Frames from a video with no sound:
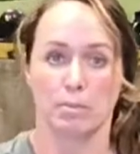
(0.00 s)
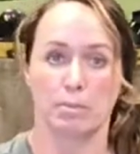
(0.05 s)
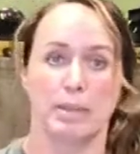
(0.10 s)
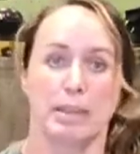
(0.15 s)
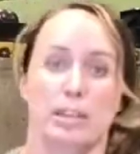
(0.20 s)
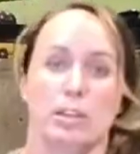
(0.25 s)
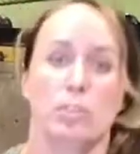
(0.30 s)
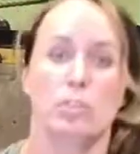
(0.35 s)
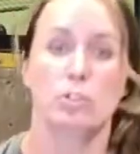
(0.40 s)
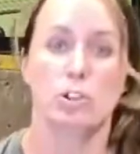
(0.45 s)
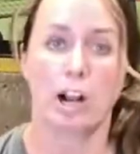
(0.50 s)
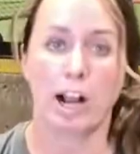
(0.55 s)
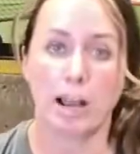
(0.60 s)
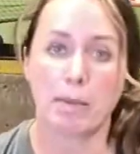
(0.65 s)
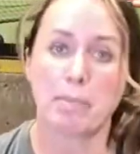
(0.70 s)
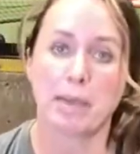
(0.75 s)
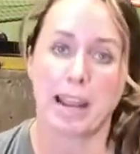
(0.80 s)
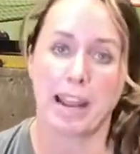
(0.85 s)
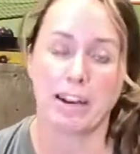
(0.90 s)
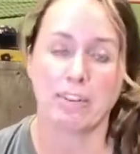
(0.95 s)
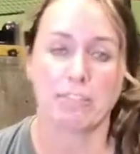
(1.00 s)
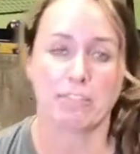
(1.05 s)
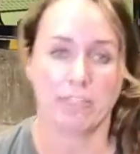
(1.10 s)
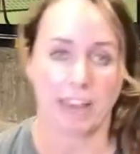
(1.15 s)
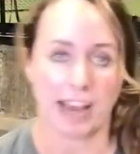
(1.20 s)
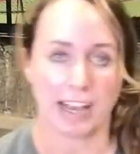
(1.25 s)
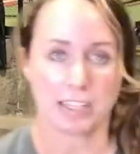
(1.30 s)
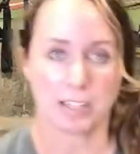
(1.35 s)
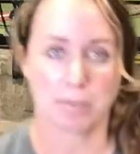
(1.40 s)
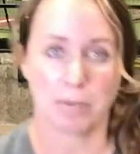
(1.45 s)
Peel drop and
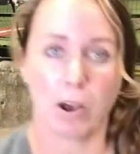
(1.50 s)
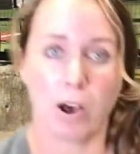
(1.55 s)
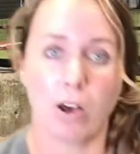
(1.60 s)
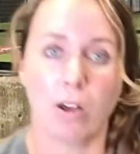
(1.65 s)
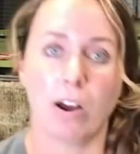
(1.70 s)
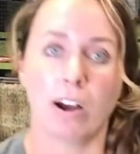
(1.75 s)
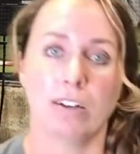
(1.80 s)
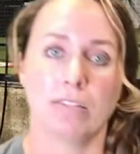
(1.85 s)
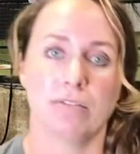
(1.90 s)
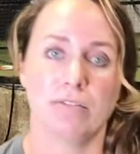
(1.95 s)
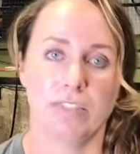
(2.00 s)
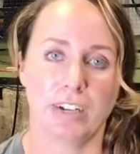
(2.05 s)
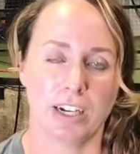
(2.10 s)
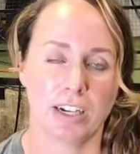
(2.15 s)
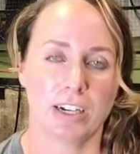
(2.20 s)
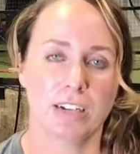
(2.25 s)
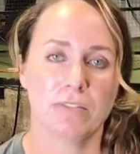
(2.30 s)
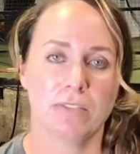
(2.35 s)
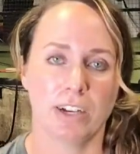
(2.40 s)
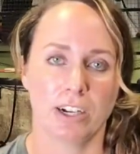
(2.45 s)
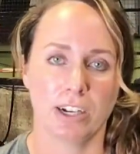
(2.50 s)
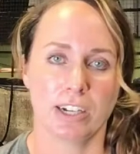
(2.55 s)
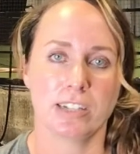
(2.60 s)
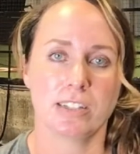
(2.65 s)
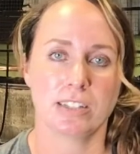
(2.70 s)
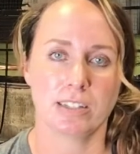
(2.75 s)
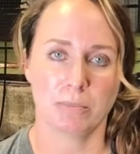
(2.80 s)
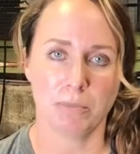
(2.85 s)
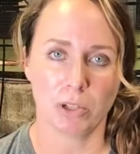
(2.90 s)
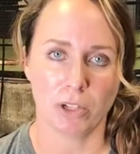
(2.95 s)
fastball are very, very
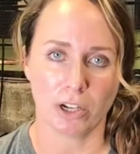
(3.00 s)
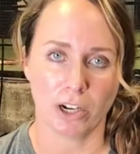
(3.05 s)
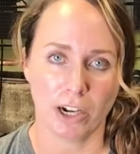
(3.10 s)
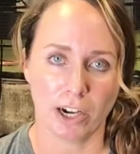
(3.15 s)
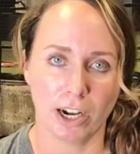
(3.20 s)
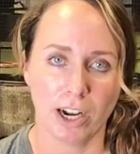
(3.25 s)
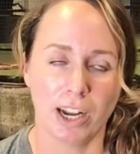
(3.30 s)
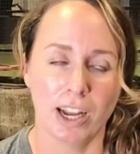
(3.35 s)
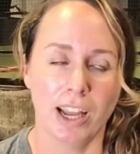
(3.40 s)
similar.